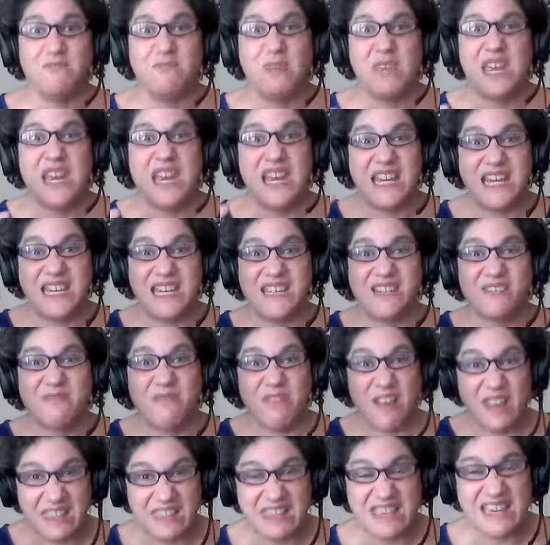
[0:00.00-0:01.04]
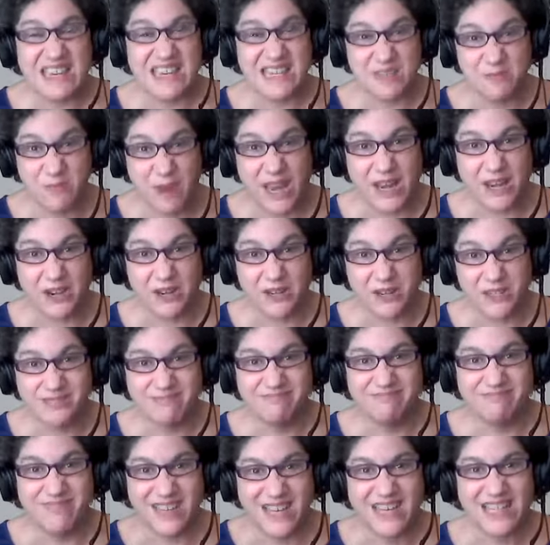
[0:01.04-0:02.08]
being divinely inspired
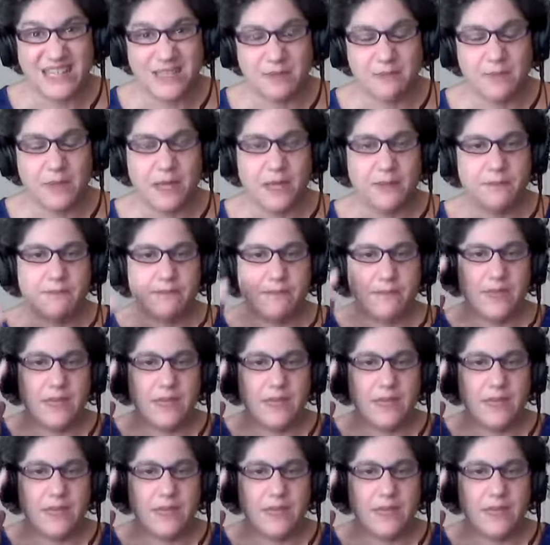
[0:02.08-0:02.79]
into me.